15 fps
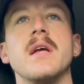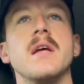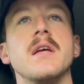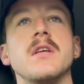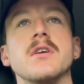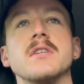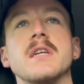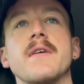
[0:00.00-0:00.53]

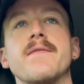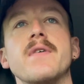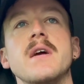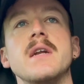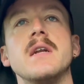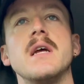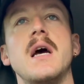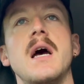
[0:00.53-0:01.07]
you're
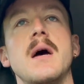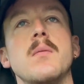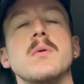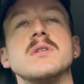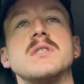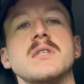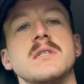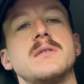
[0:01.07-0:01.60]
different,
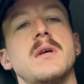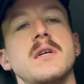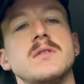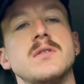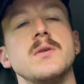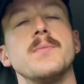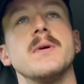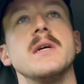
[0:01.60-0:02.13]
which is
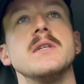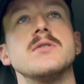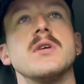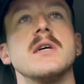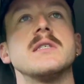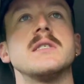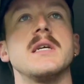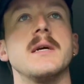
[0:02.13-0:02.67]
super
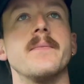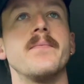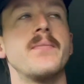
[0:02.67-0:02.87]
interesting.